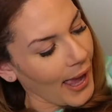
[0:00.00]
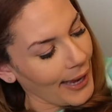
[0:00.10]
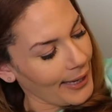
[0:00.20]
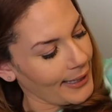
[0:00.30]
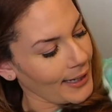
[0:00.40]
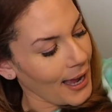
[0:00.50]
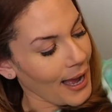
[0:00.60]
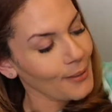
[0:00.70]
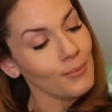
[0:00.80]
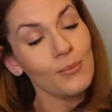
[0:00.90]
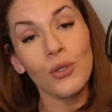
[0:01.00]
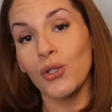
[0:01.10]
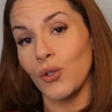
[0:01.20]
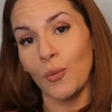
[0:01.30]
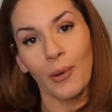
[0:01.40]
And I'm
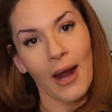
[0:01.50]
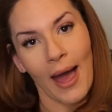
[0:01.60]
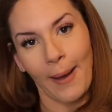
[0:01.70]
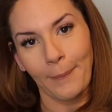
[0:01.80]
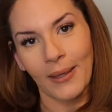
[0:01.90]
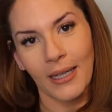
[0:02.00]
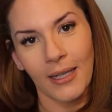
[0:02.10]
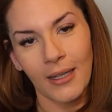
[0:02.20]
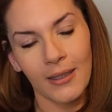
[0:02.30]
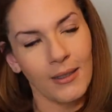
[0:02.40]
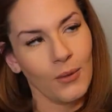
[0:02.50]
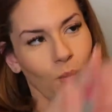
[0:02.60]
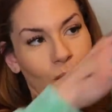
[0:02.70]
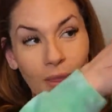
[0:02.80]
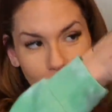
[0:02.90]
super happy with